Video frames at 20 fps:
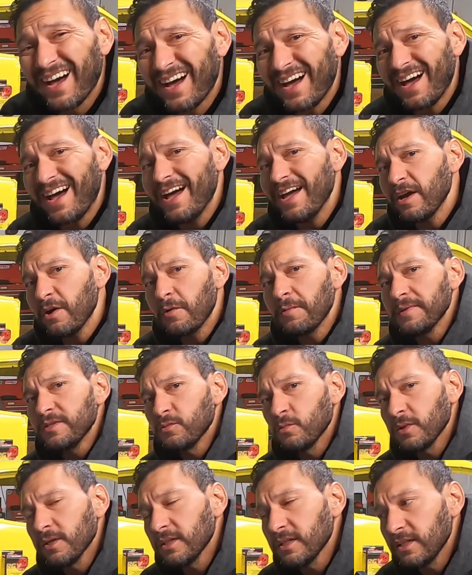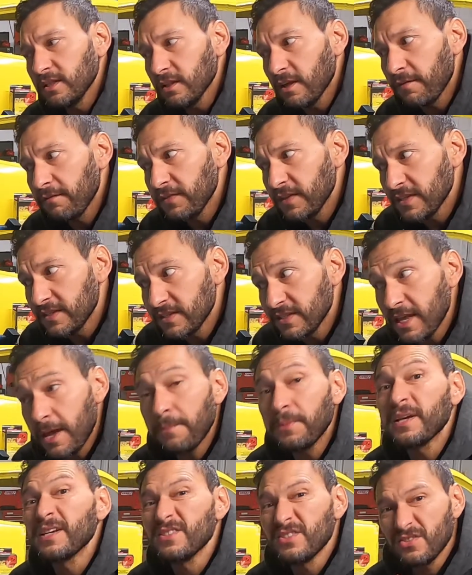I always really love this
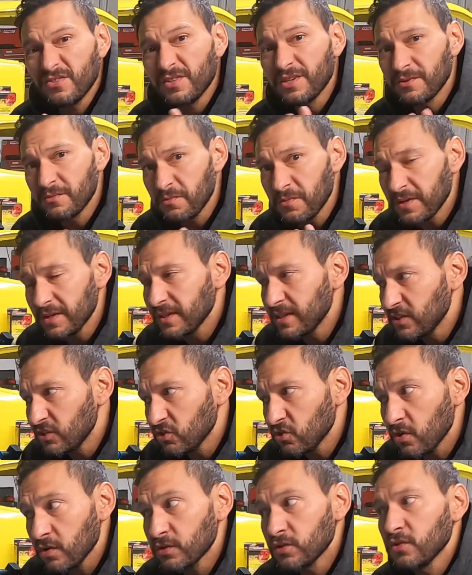step because you can really start